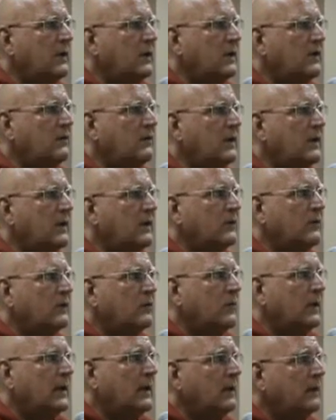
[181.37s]
in that
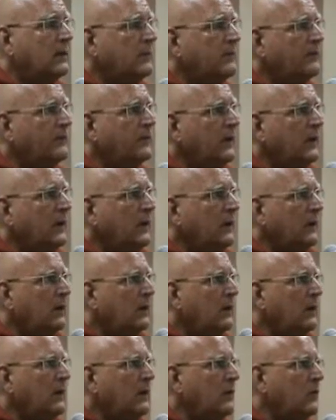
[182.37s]
sense, well,
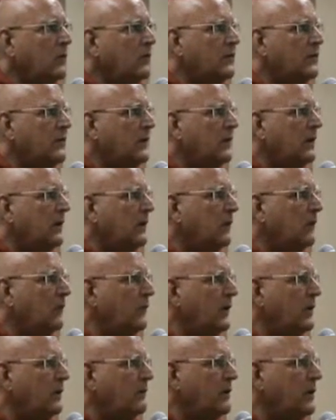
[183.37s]
there was a
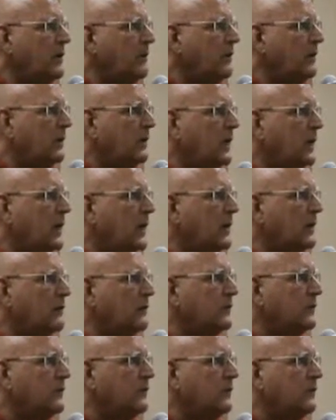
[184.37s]
time when people
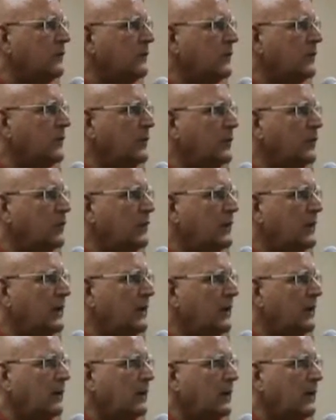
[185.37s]
asked from the
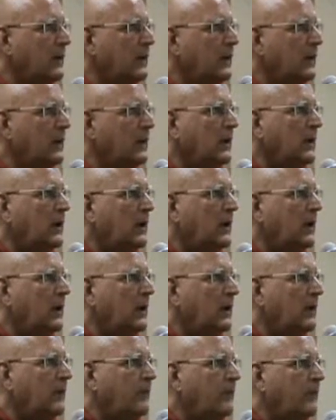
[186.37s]
Buddha,
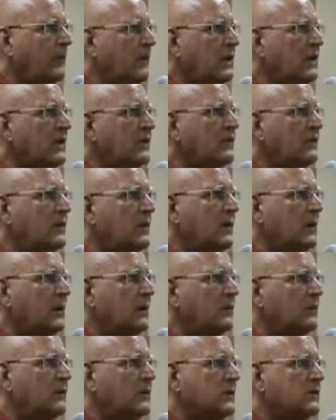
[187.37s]
is
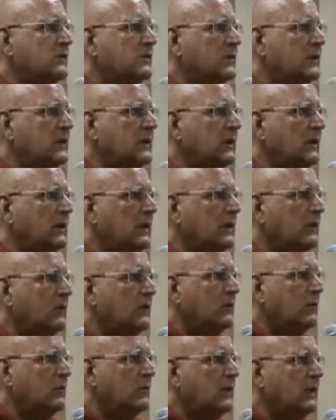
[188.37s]
there such a thing
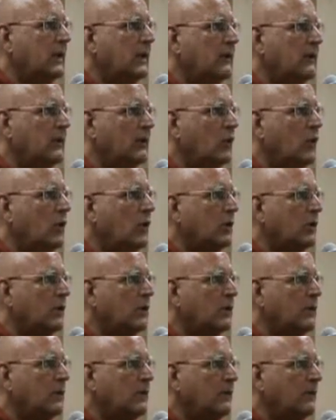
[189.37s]
as a creator
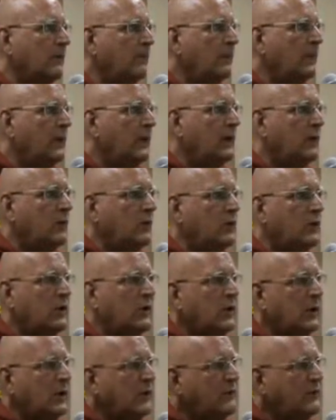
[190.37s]
God? And the
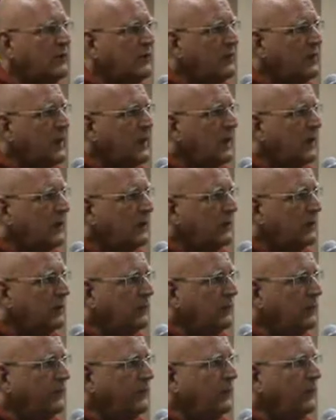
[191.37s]
Buddha kept
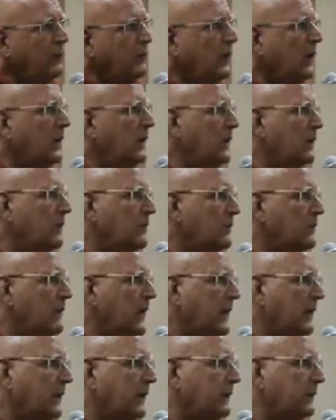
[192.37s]
silent, and he
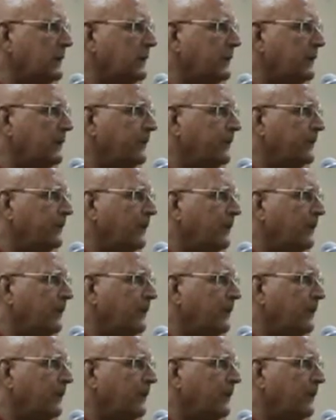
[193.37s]
smiled.